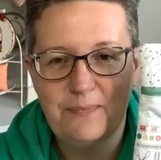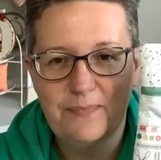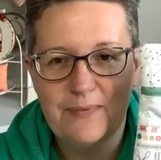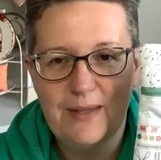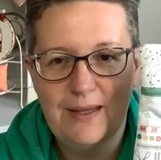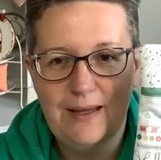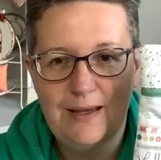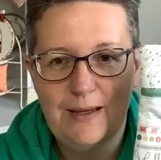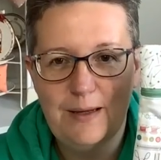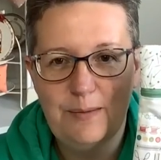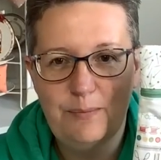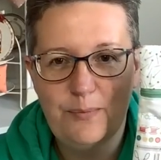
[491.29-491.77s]

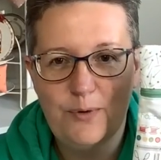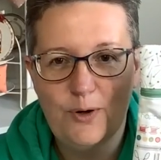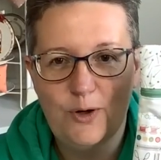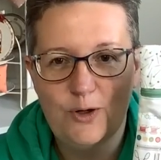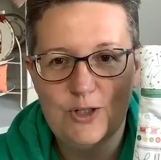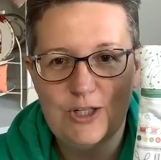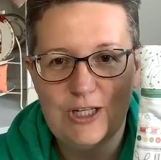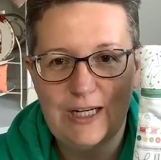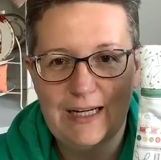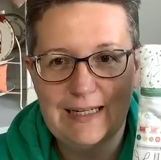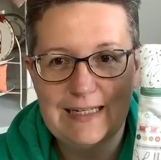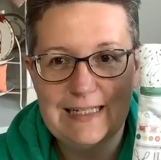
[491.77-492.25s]
a
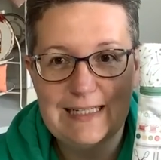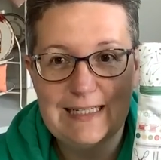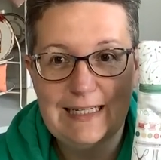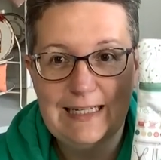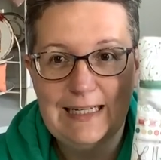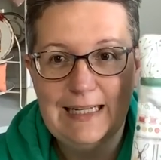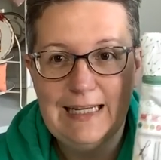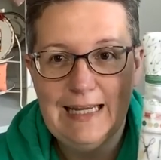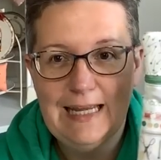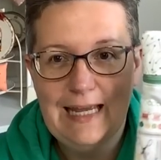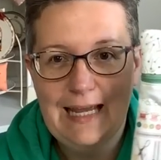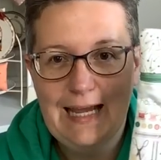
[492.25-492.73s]
project
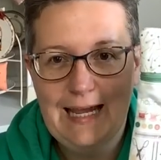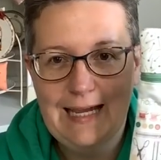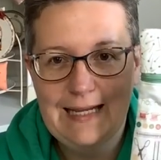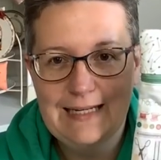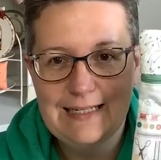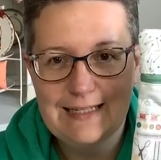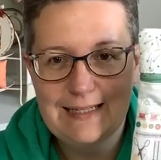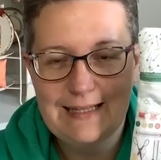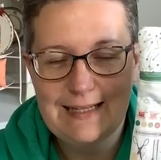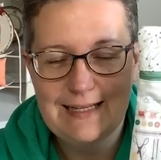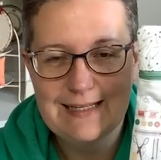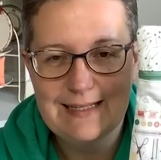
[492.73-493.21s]

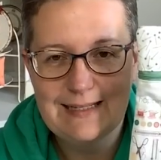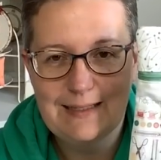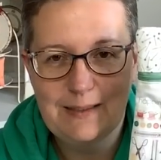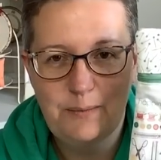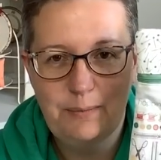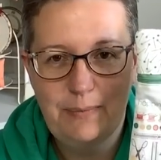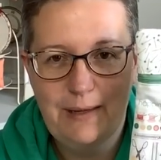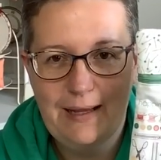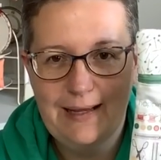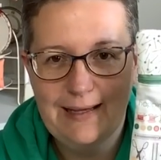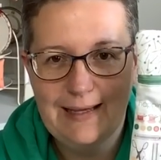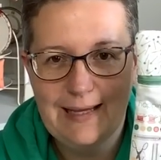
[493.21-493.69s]
into this little
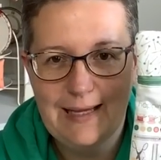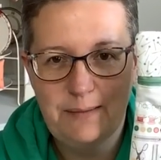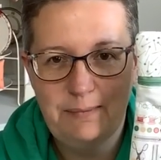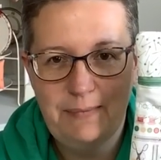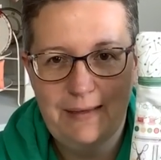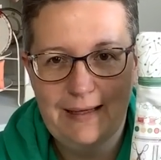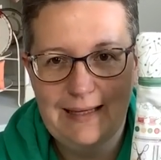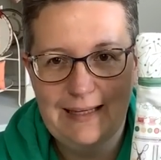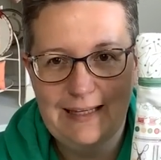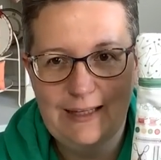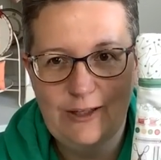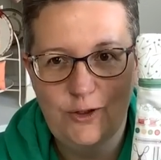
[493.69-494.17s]
bag and
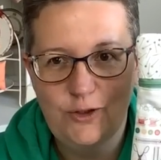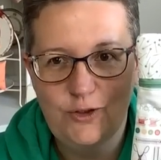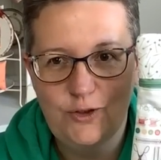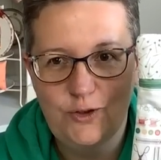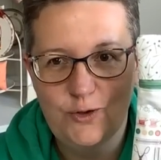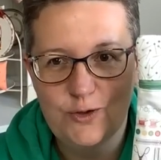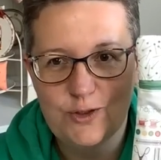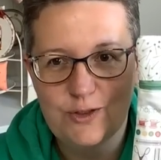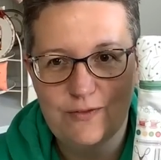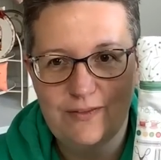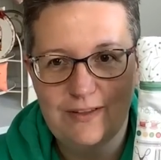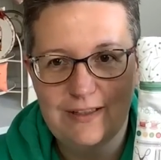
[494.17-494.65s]
making good
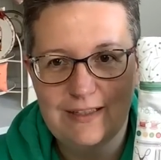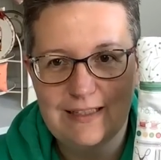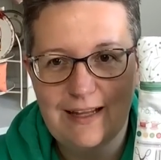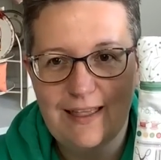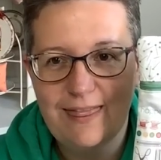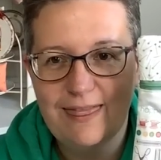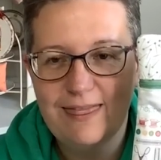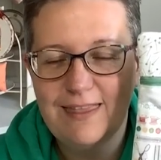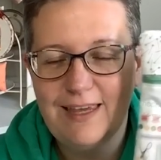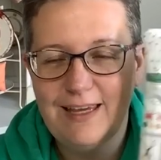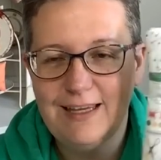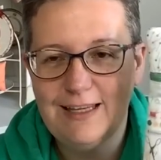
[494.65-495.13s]
use of it.
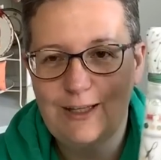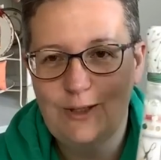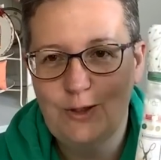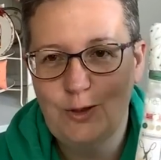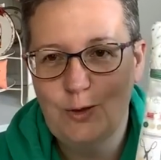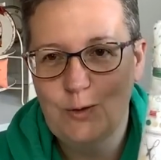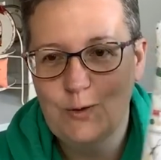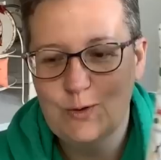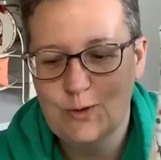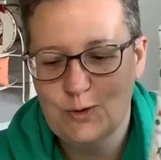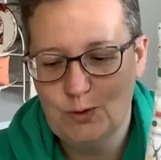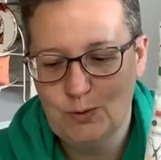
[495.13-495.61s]
Thank
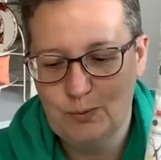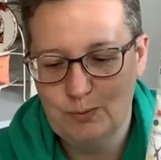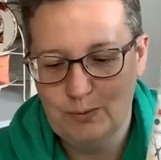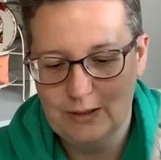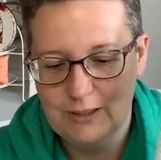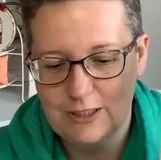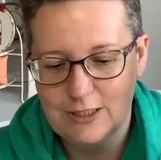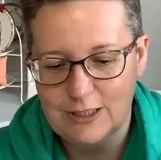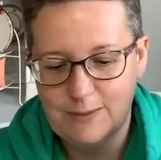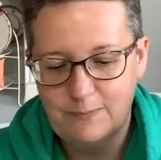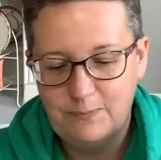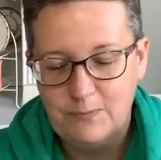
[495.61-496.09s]
you so
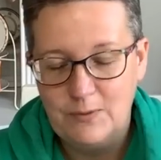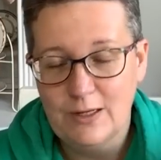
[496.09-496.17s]
much.